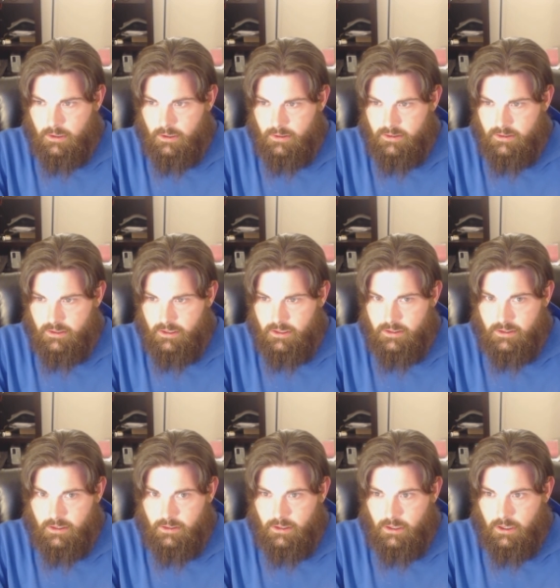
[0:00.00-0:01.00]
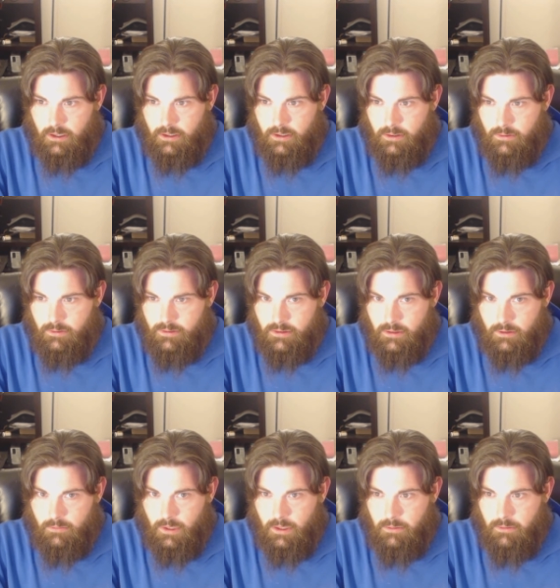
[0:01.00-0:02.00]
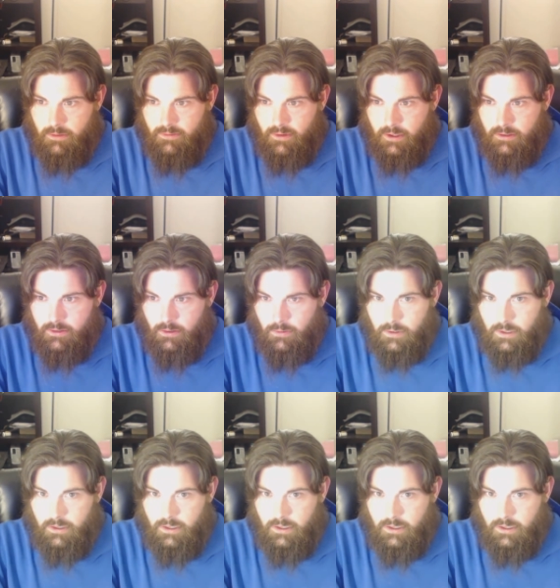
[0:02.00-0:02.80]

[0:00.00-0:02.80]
Because it is on auto, so maybe if I tone